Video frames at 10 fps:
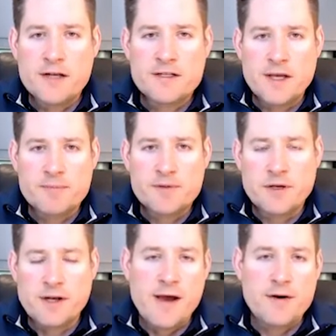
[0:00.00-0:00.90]
tips
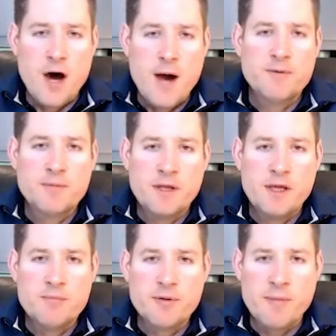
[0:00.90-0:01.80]
on how to optimally
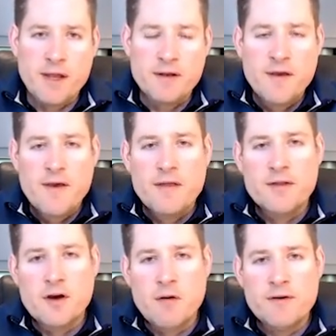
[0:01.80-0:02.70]
implement
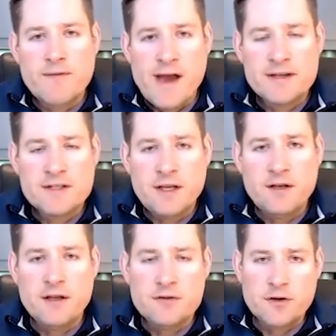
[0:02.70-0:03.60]
the COVID vaccine
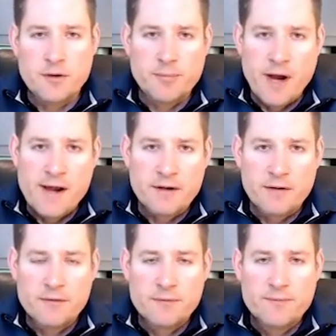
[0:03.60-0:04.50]
into your
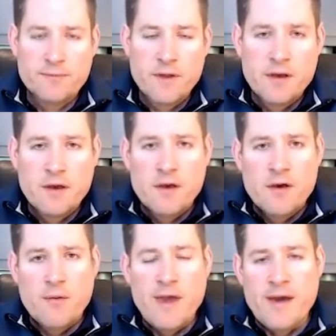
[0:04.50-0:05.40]
practice.
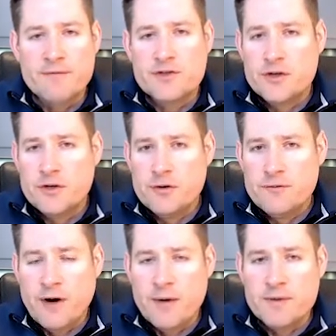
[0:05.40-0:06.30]
We have two
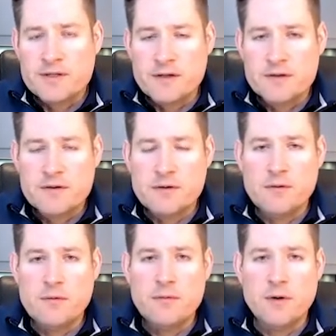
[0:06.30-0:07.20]
pharmacists
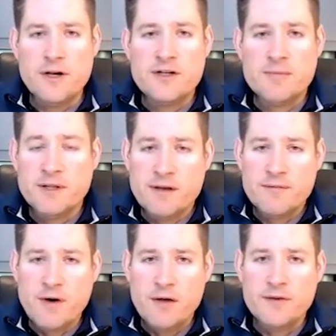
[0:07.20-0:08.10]
who were intimately
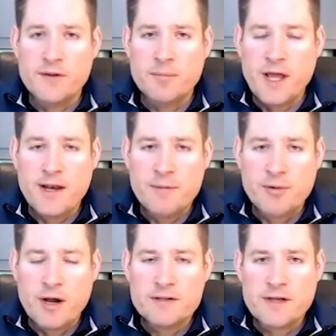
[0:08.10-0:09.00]
involved in the planning
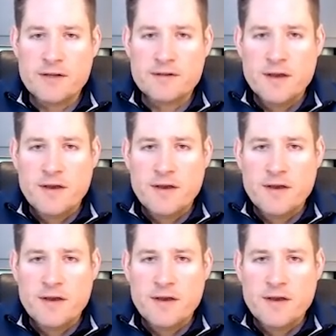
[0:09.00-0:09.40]
process,